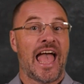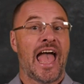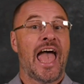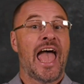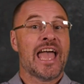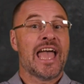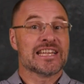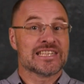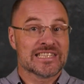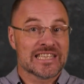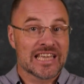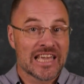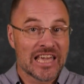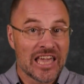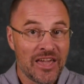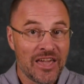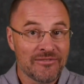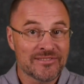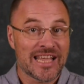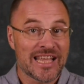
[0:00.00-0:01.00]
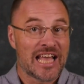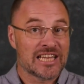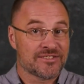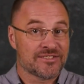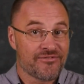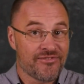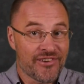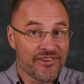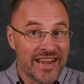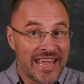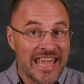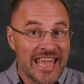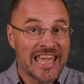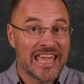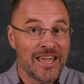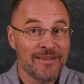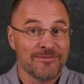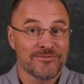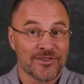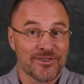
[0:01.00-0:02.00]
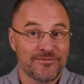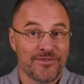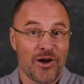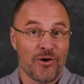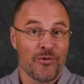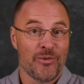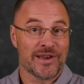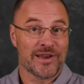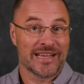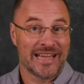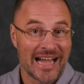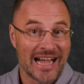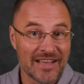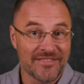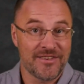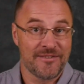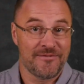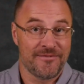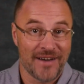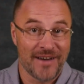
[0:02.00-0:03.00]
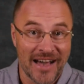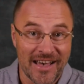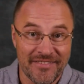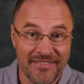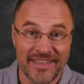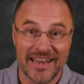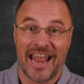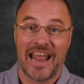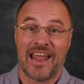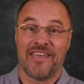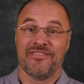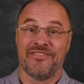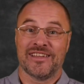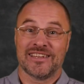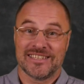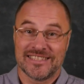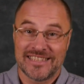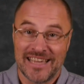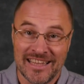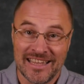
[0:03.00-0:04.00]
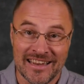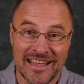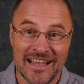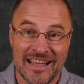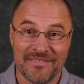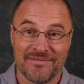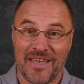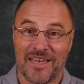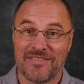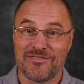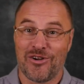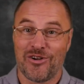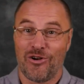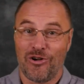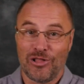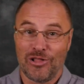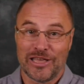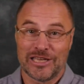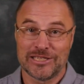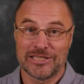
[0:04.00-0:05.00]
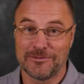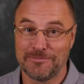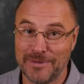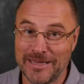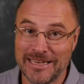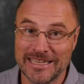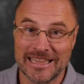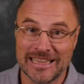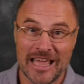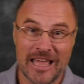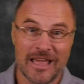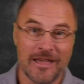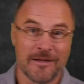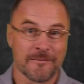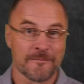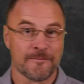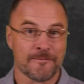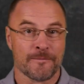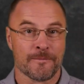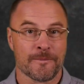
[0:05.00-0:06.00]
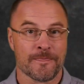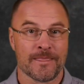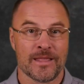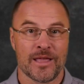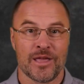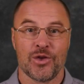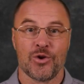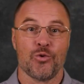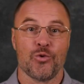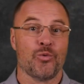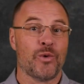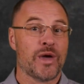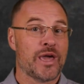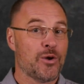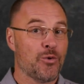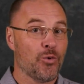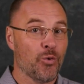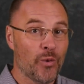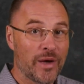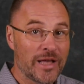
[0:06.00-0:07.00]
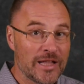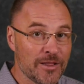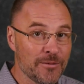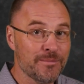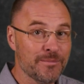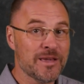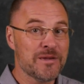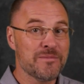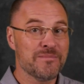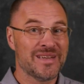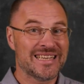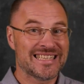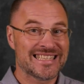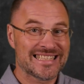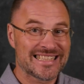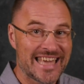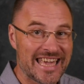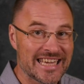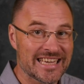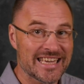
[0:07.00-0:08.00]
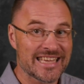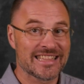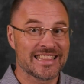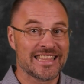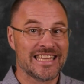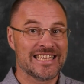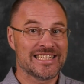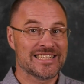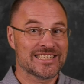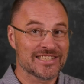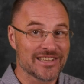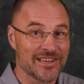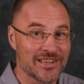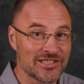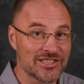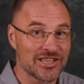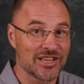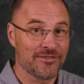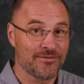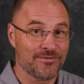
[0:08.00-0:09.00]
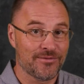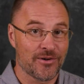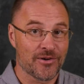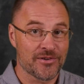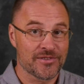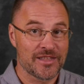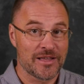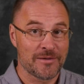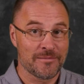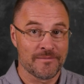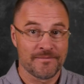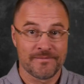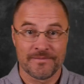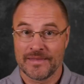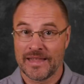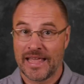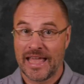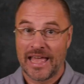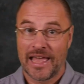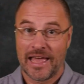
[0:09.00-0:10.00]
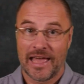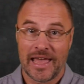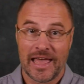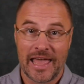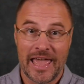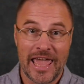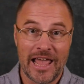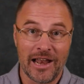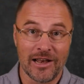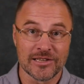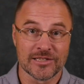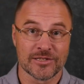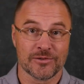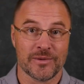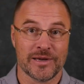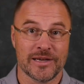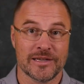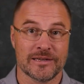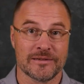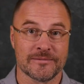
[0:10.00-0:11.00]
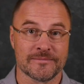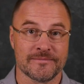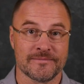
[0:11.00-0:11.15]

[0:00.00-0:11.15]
as gifts, as free gifts of our God the Father and the Son and the Holy Spirit, we will be mistakenly searching for them elsewhere.